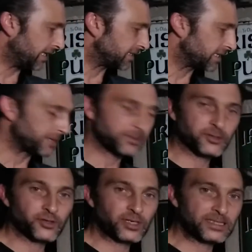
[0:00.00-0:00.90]
uh, to
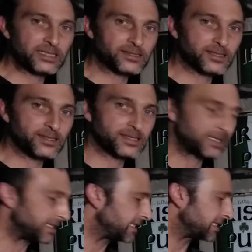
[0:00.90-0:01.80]
demonstrate disk to
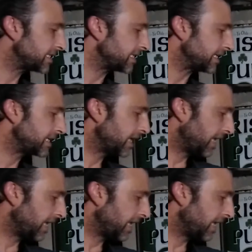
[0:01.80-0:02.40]
CDT.